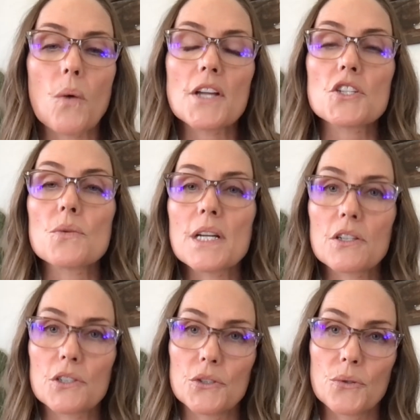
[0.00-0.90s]
what to
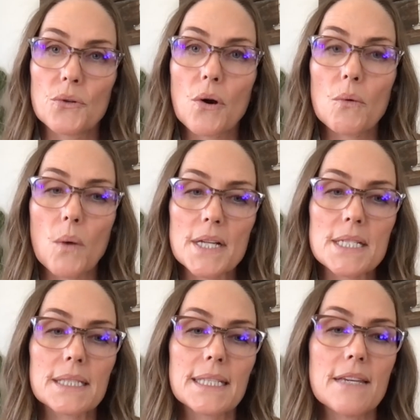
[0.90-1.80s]
include or what
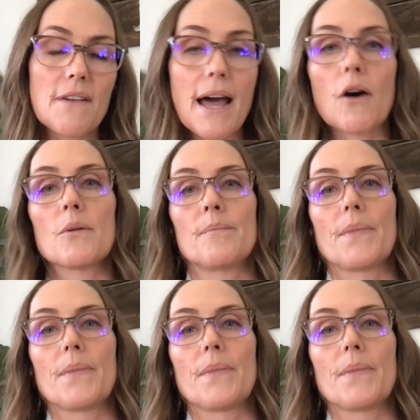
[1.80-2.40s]
to leave out.